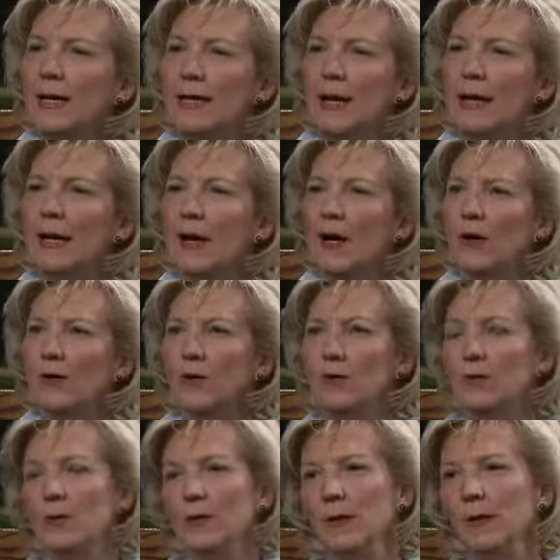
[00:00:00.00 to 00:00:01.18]
Not are
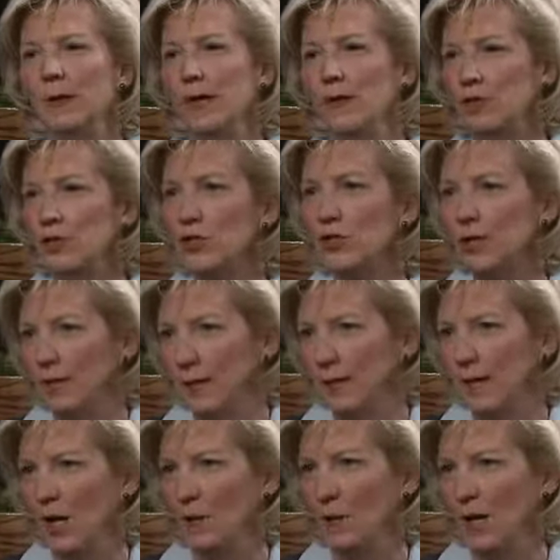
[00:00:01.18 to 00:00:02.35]
you a Christian, and
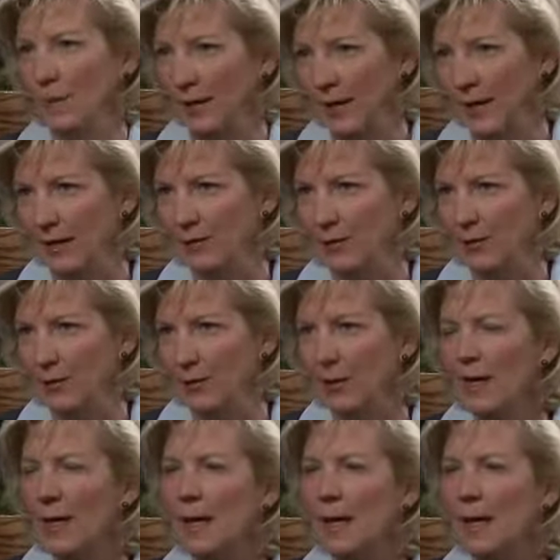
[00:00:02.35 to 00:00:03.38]
then I'll buy my cake from you.